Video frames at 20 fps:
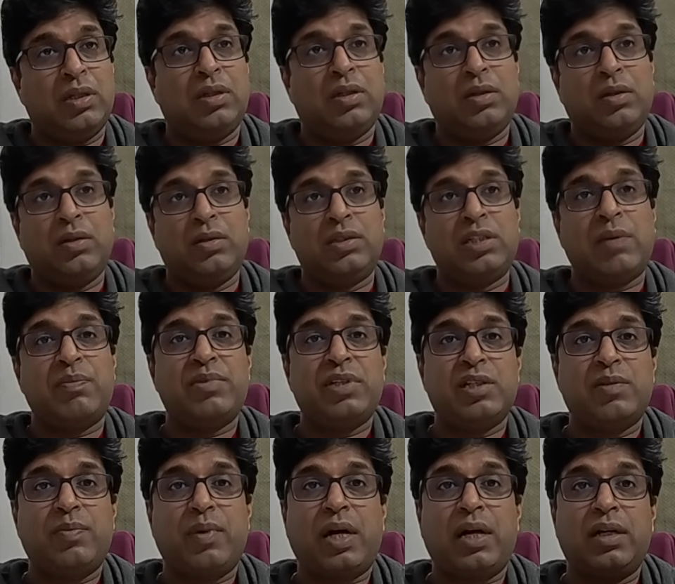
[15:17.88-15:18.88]

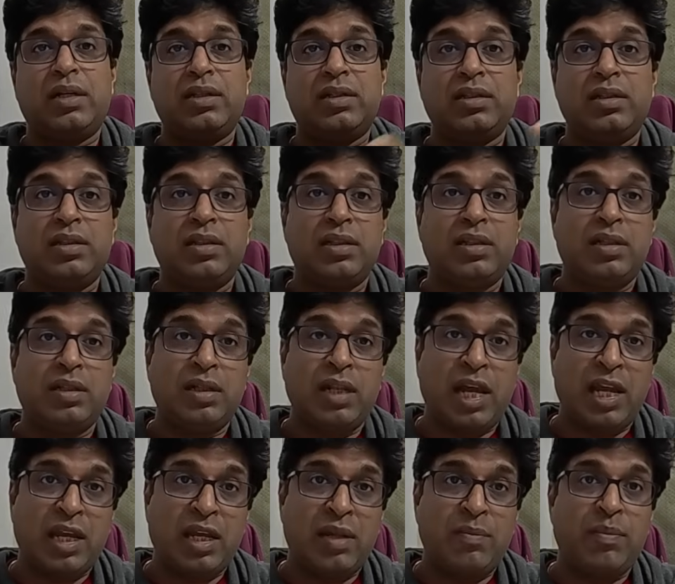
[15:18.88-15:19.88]
sepsis part,
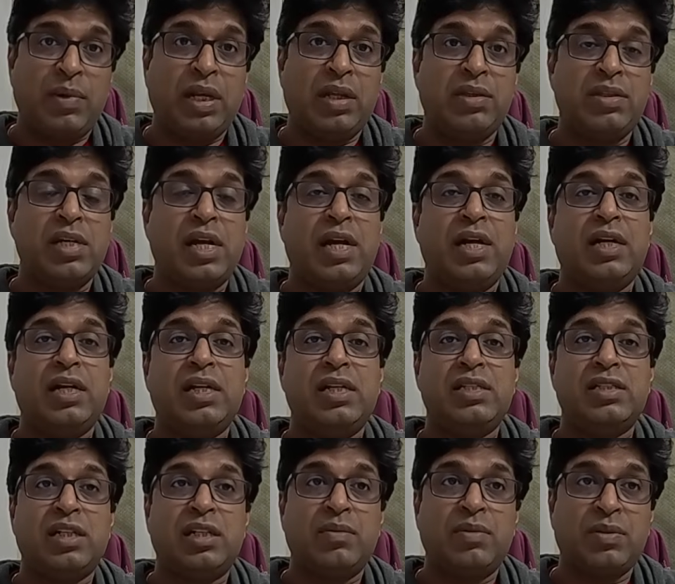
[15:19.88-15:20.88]
like in meningitis,
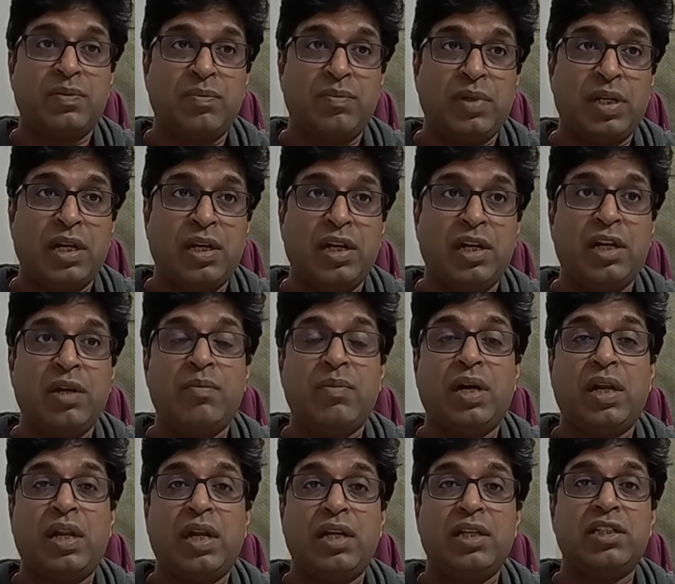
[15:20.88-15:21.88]
in brain edema,
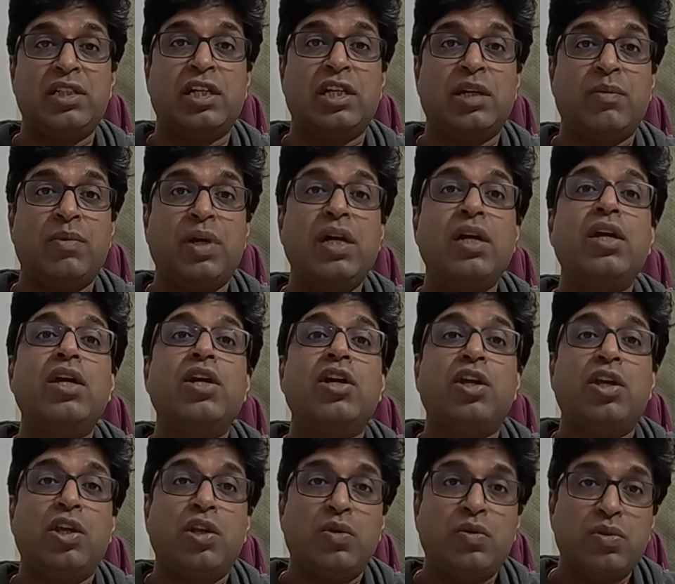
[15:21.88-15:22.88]
laryngeal edema,
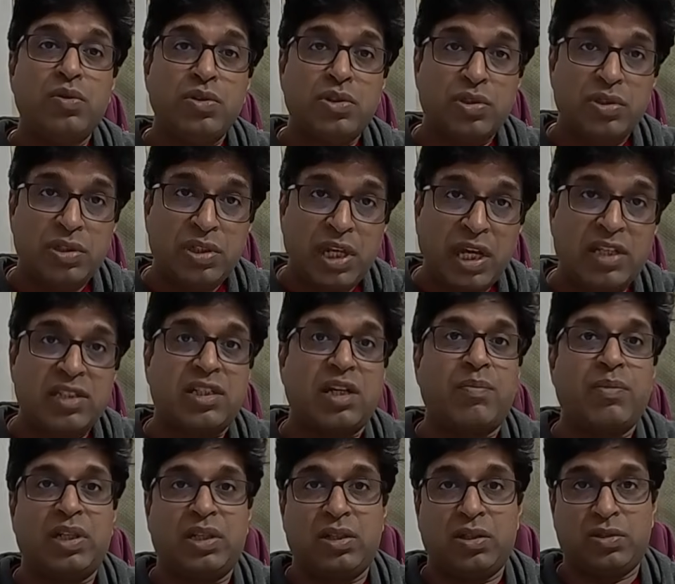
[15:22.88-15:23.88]
use
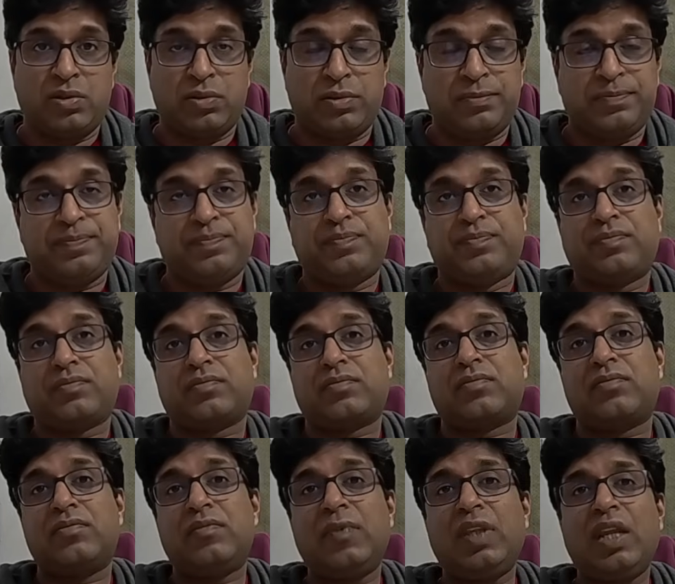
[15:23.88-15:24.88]
dexamethasone.
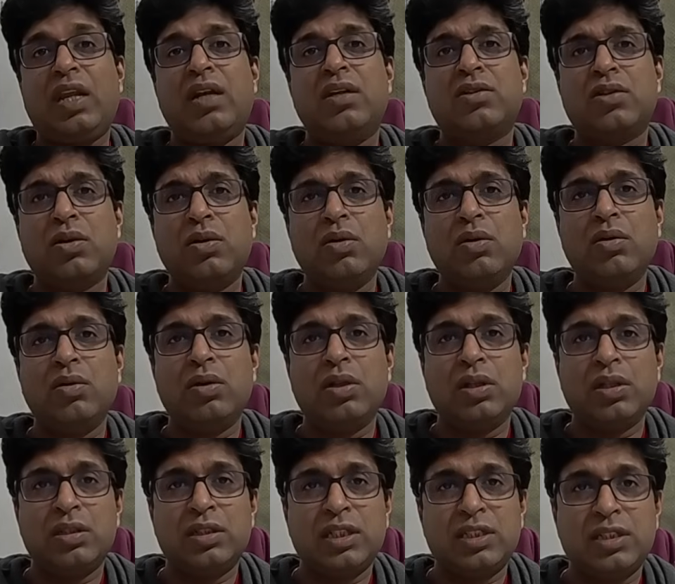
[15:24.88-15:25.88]
So
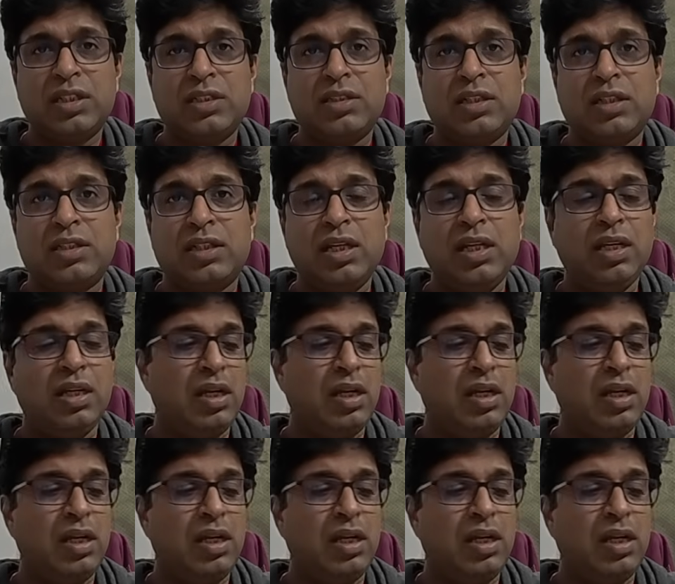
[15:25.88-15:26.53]
this is the thing.